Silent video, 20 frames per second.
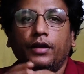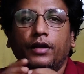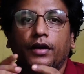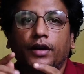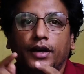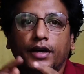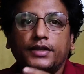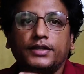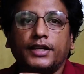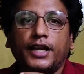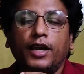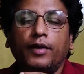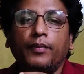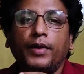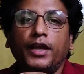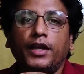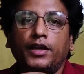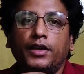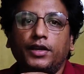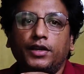writs can
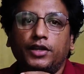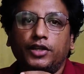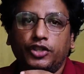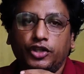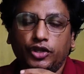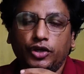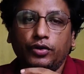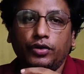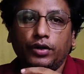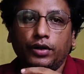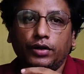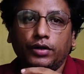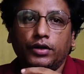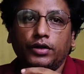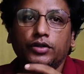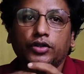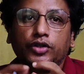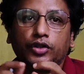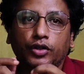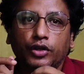be issued
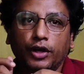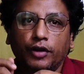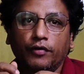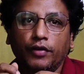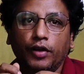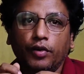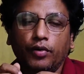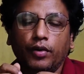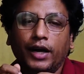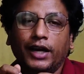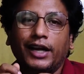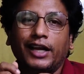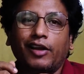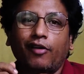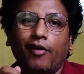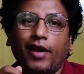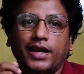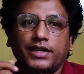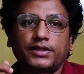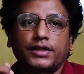to review and
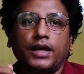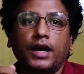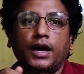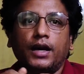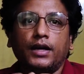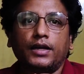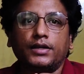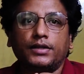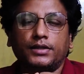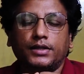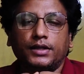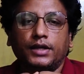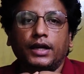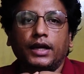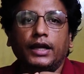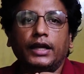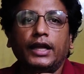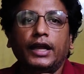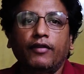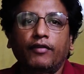quash the orders
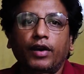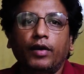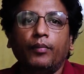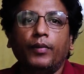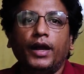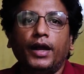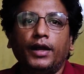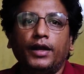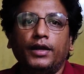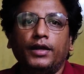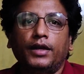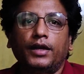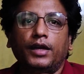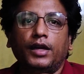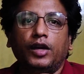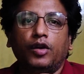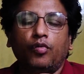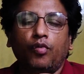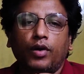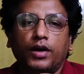given by
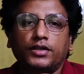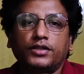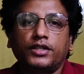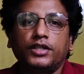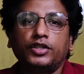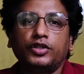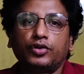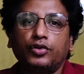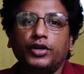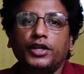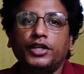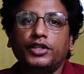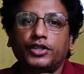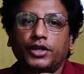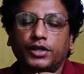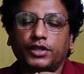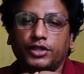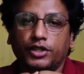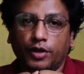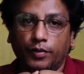
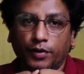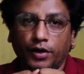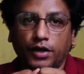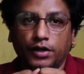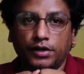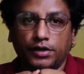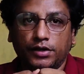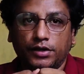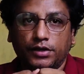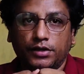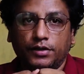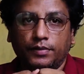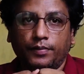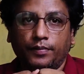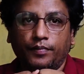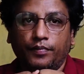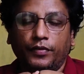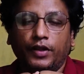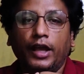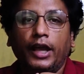quasi-judicial tribunals
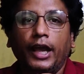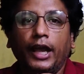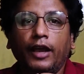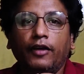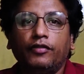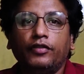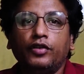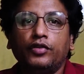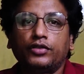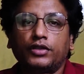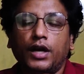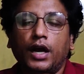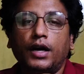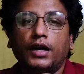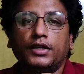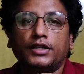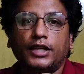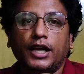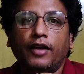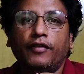if those
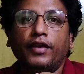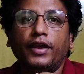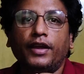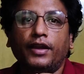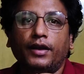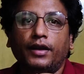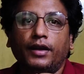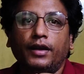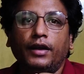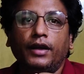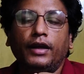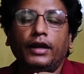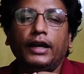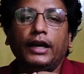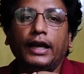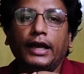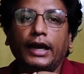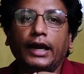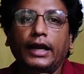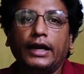orders having
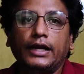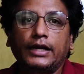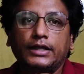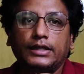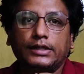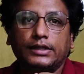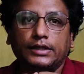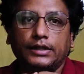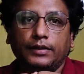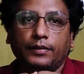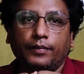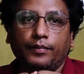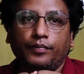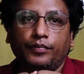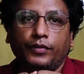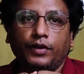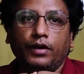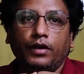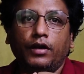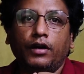legal errors
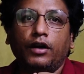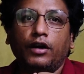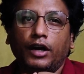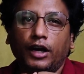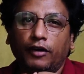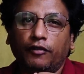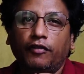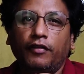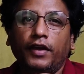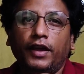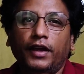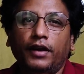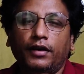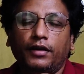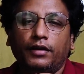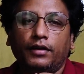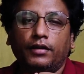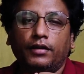or unfair